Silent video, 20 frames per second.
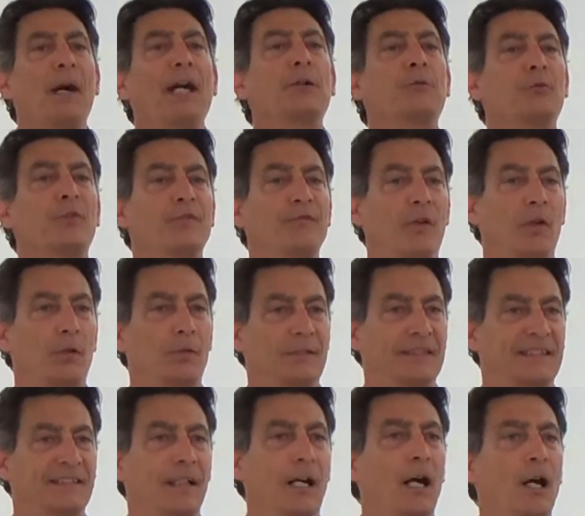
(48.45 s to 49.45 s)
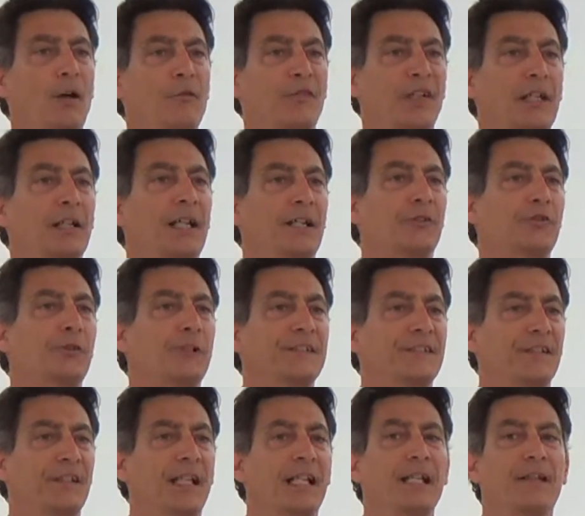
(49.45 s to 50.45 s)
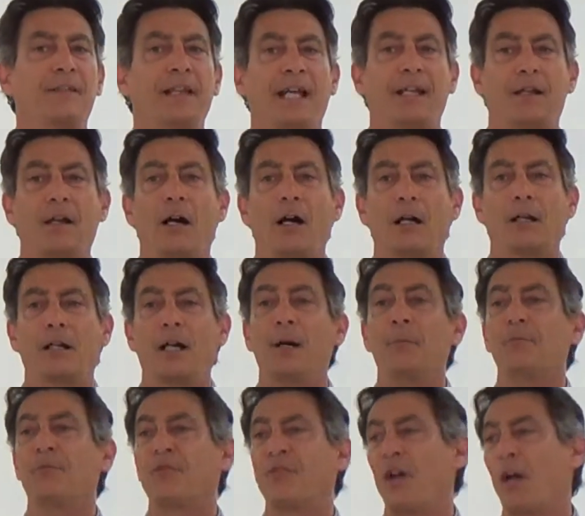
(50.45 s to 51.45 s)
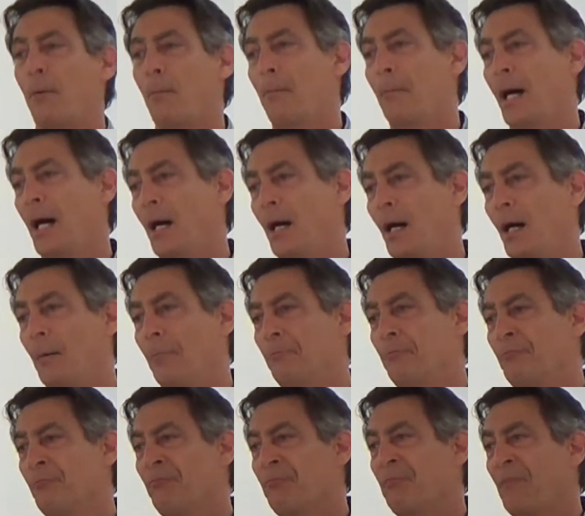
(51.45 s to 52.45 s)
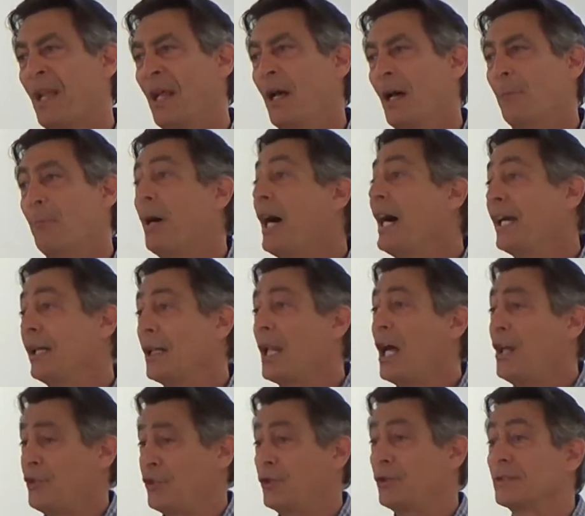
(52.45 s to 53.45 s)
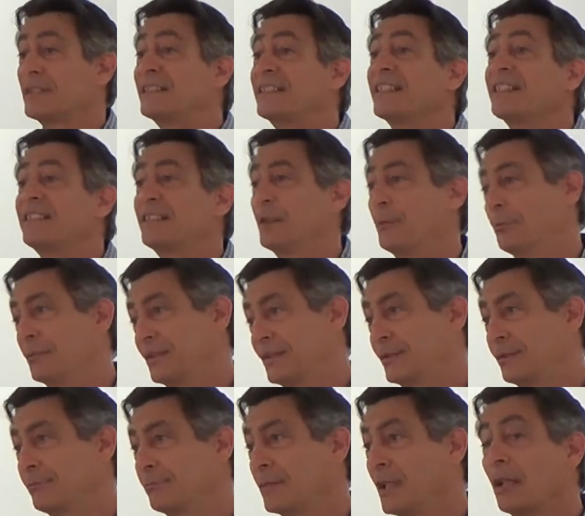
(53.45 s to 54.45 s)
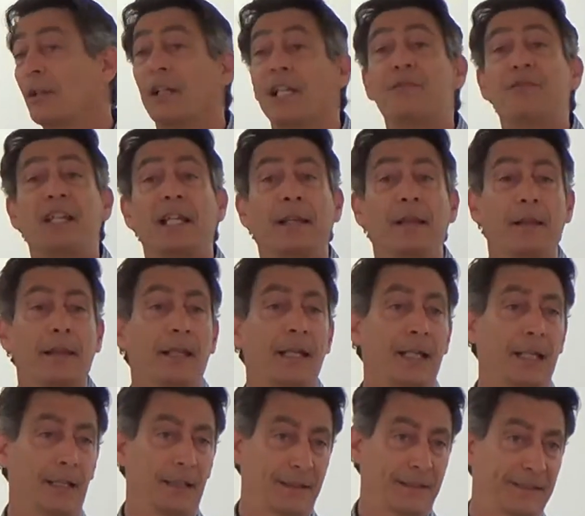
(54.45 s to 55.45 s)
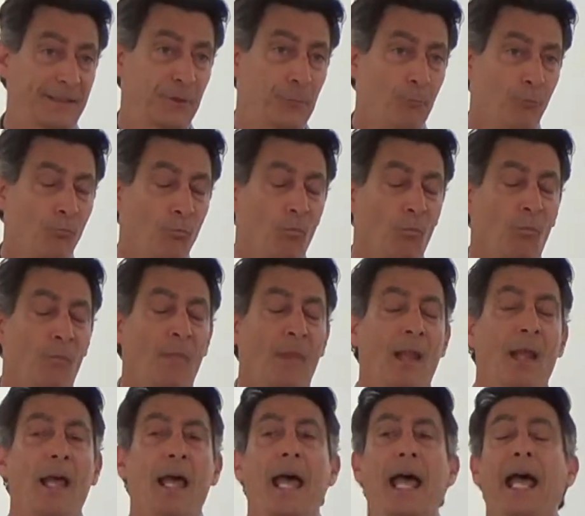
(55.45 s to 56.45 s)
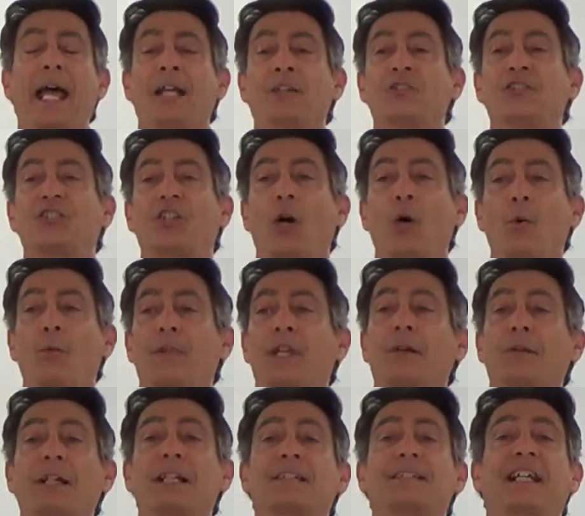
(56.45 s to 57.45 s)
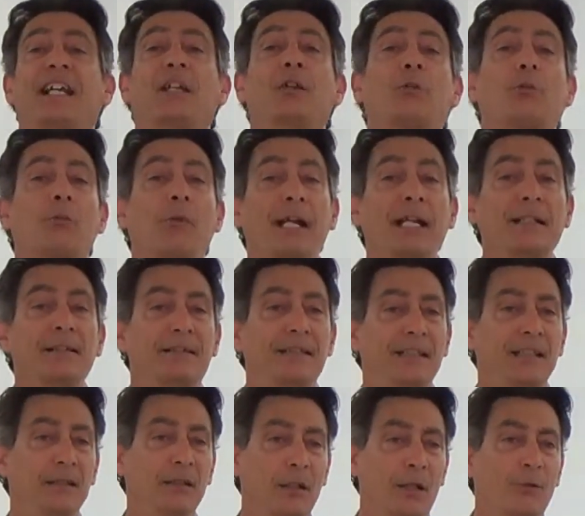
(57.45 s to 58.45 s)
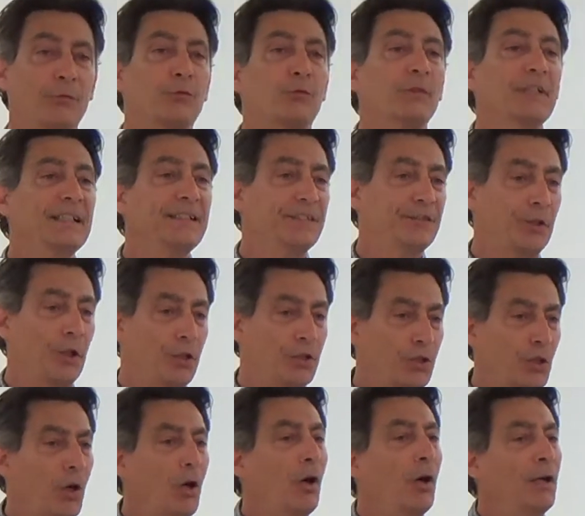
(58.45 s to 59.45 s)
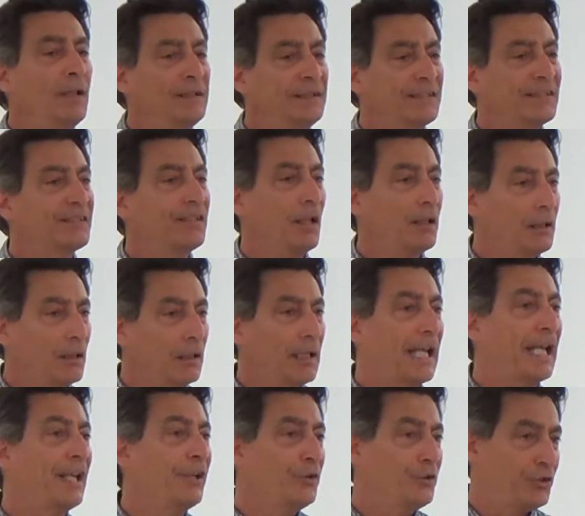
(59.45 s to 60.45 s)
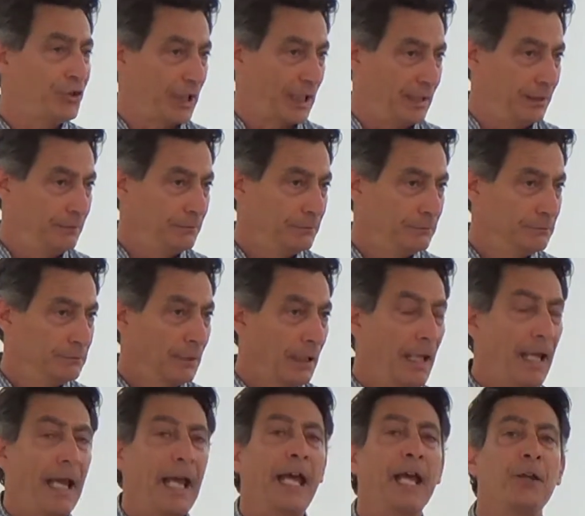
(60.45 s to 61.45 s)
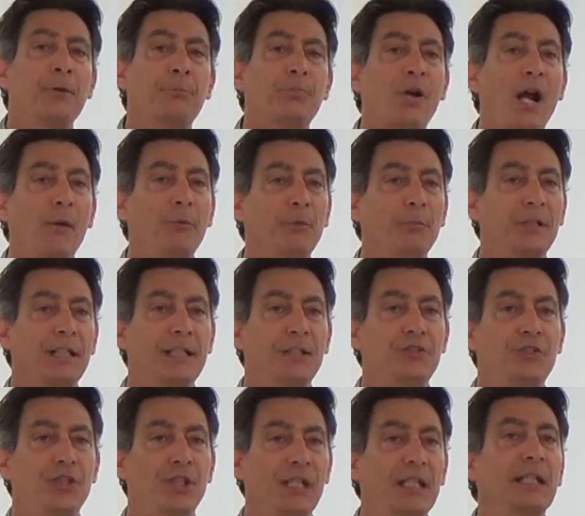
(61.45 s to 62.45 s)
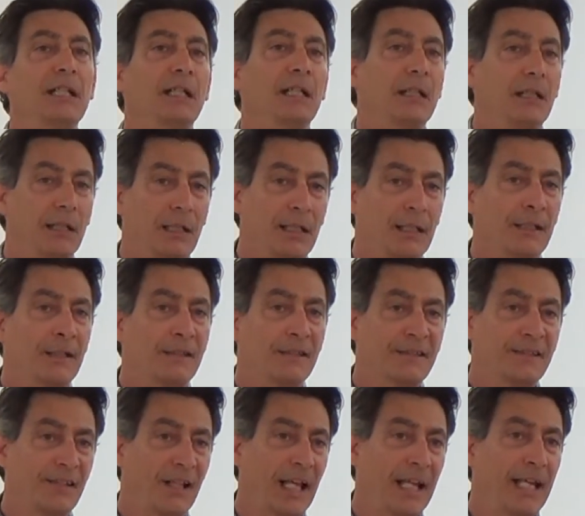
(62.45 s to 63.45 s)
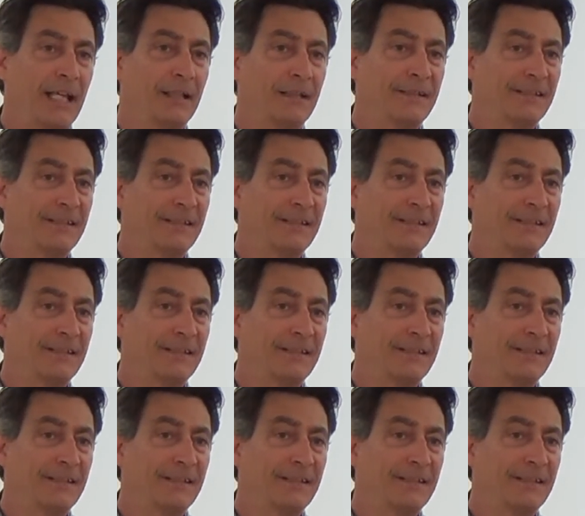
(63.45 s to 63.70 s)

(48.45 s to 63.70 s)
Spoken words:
microvolts of electricity that come from biological systems, living things. And so there is a great deal of research on subtle energy. And probably Qi is a